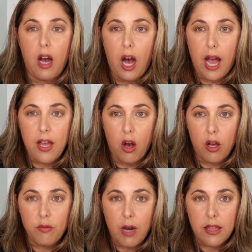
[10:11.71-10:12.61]

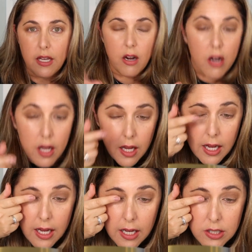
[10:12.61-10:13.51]
Ion right there,
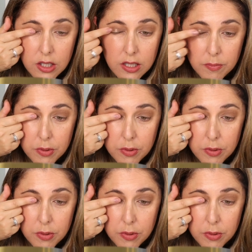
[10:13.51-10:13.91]
and just